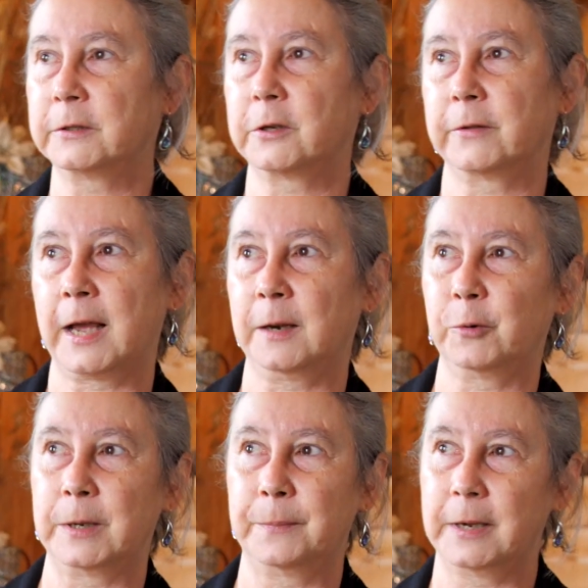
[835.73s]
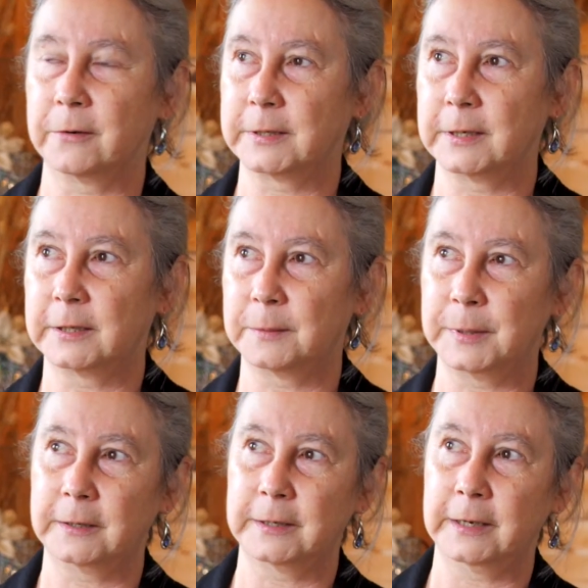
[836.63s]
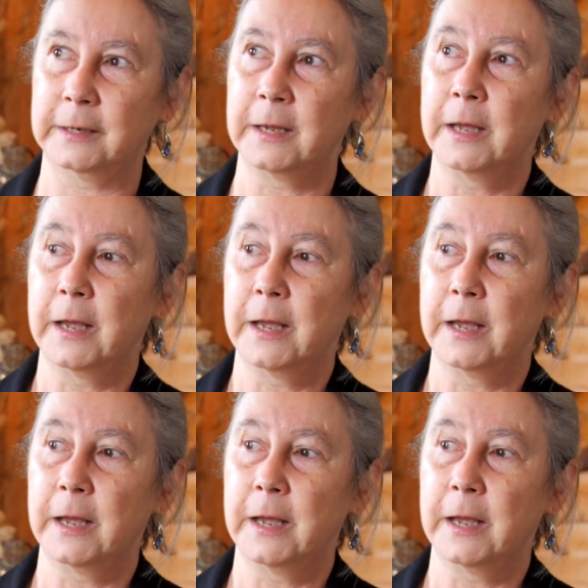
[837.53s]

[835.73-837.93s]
so that will bring parents into the building.